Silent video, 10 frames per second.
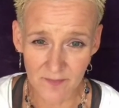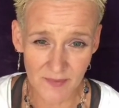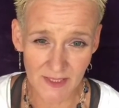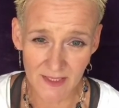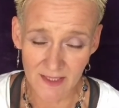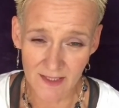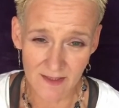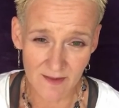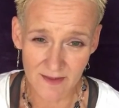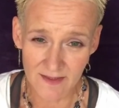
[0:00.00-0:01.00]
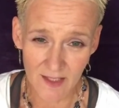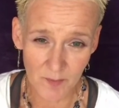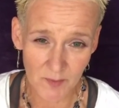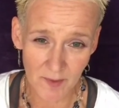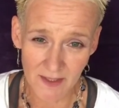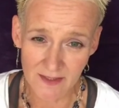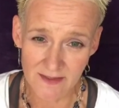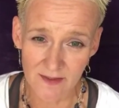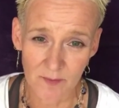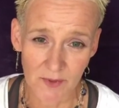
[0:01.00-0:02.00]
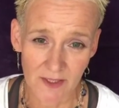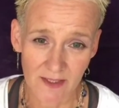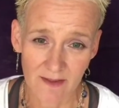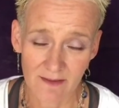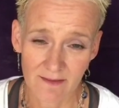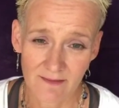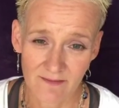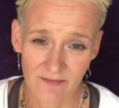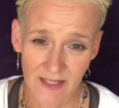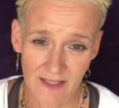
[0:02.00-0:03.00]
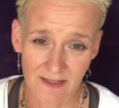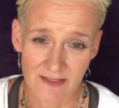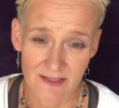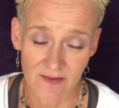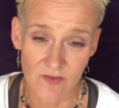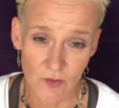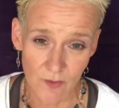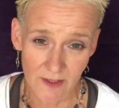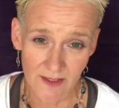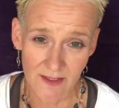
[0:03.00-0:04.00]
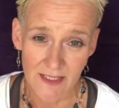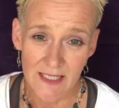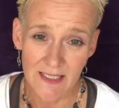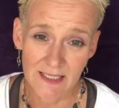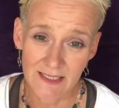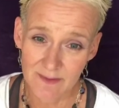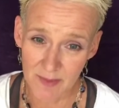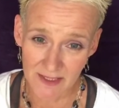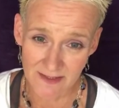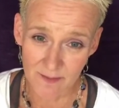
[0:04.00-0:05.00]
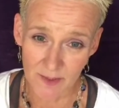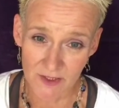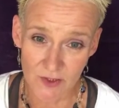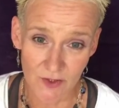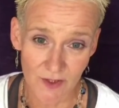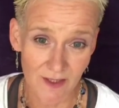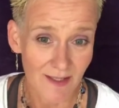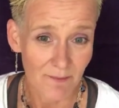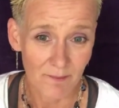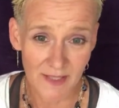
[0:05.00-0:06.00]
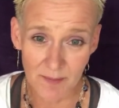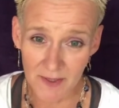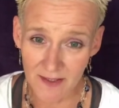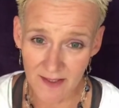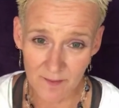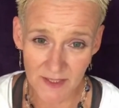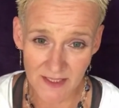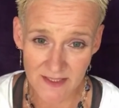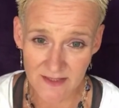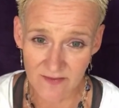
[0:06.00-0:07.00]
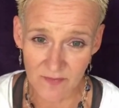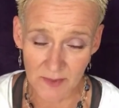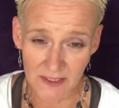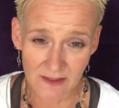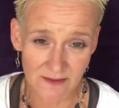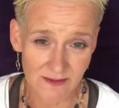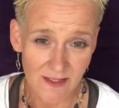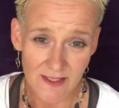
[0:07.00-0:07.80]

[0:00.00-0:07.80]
But to help the body start burning fat instead of storing it, you need to balance the blood sugar, make better combinations of meals,